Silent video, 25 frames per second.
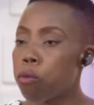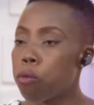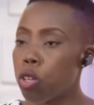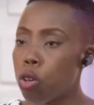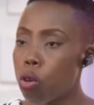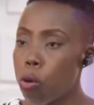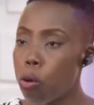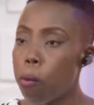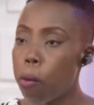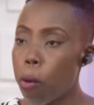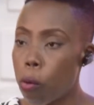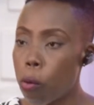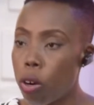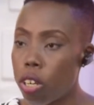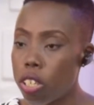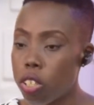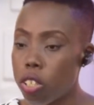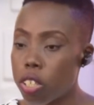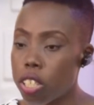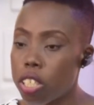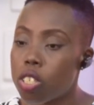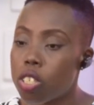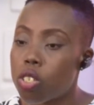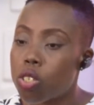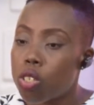You will be
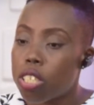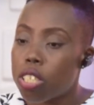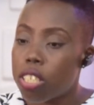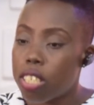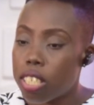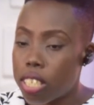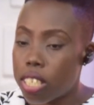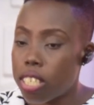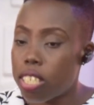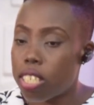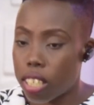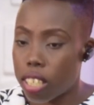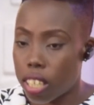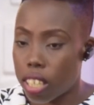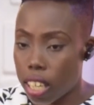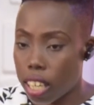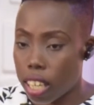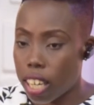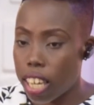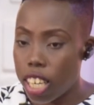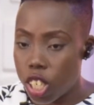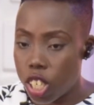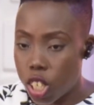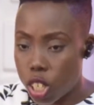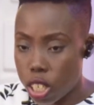wondering, so this is the
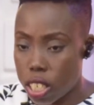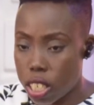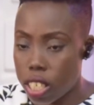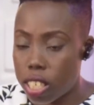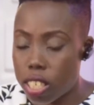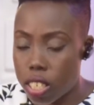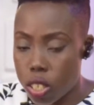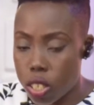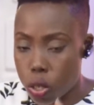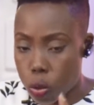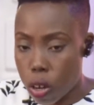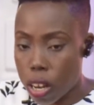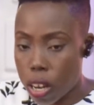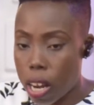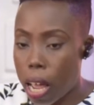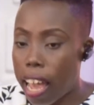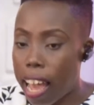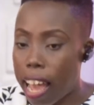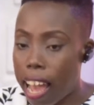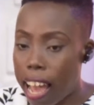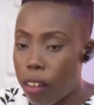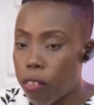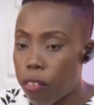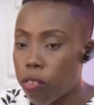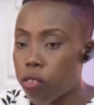issue, this is what I
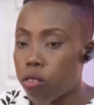have